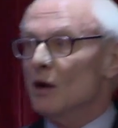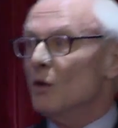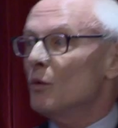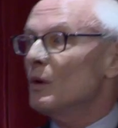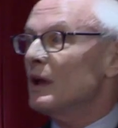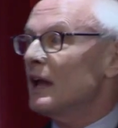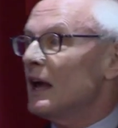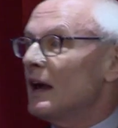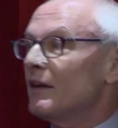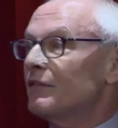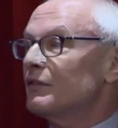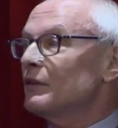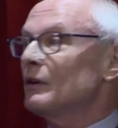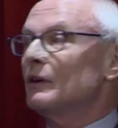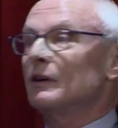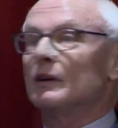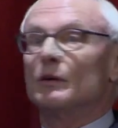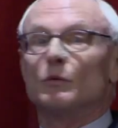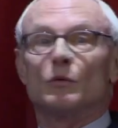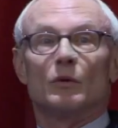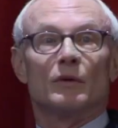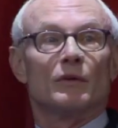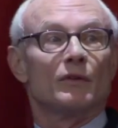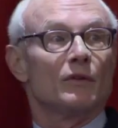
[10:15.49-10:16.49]
We have
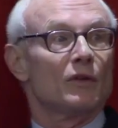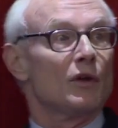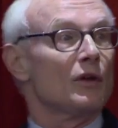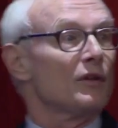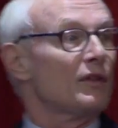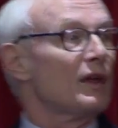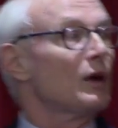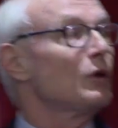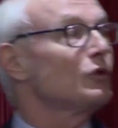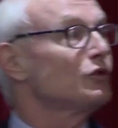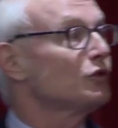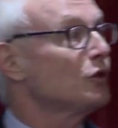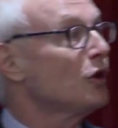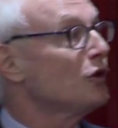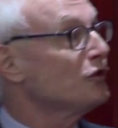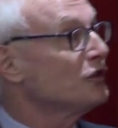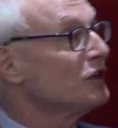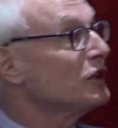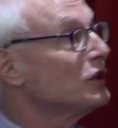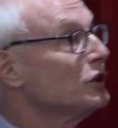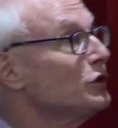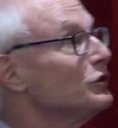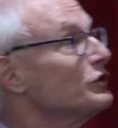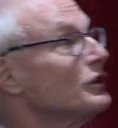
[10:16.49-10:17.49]
those
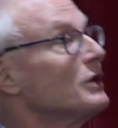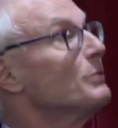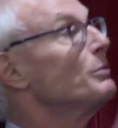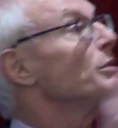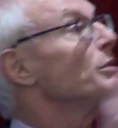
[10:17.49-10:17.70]
roles include